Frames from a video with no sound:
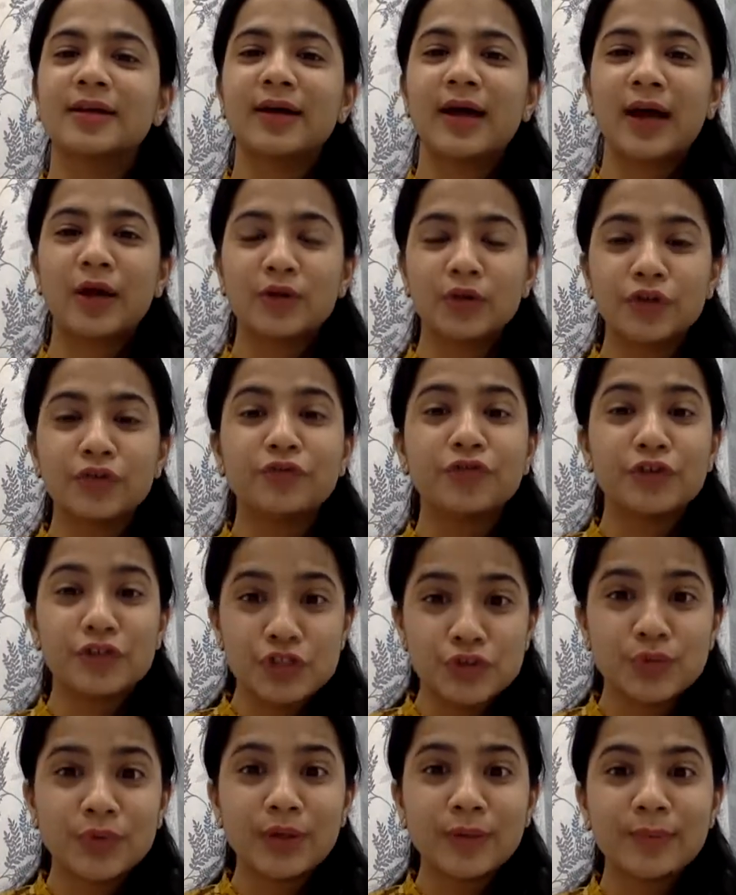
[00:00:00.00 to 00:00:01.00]
And the
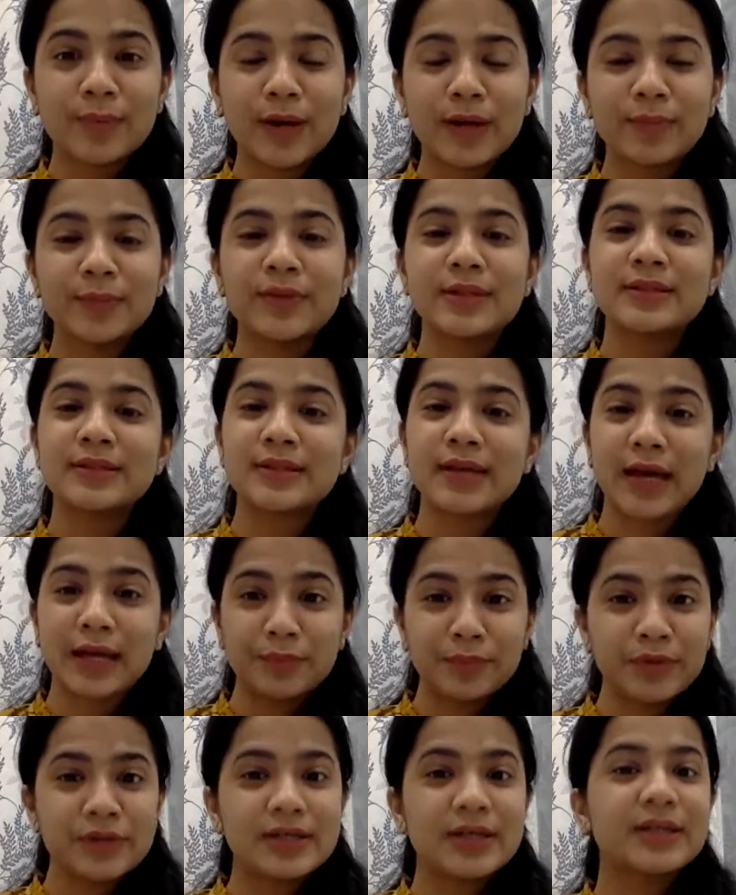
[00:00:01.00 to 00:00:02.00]
visual part, it can
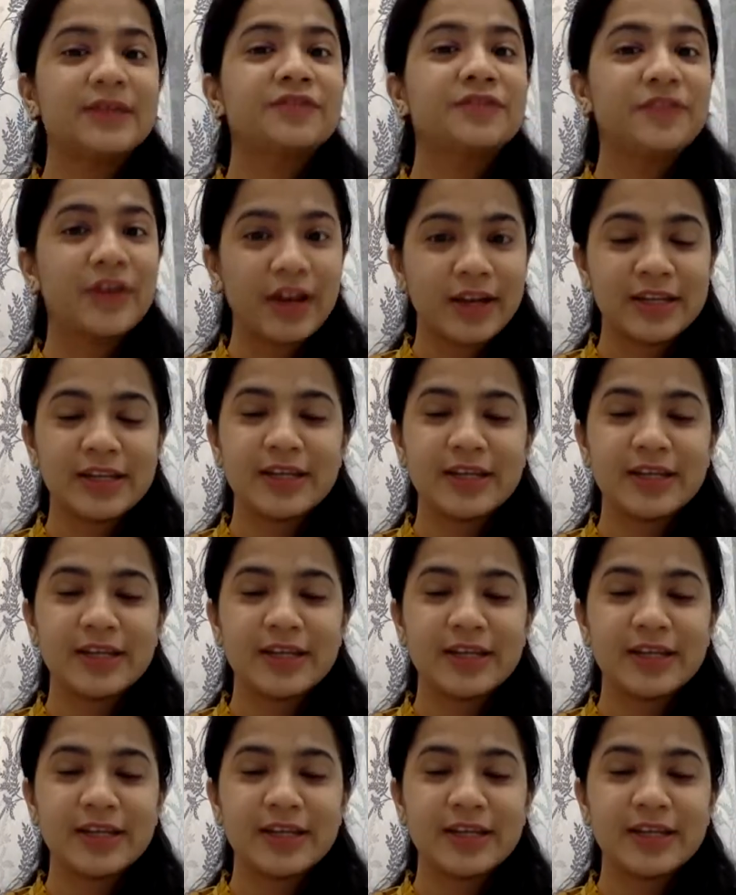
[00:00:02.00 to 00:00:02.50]
be done very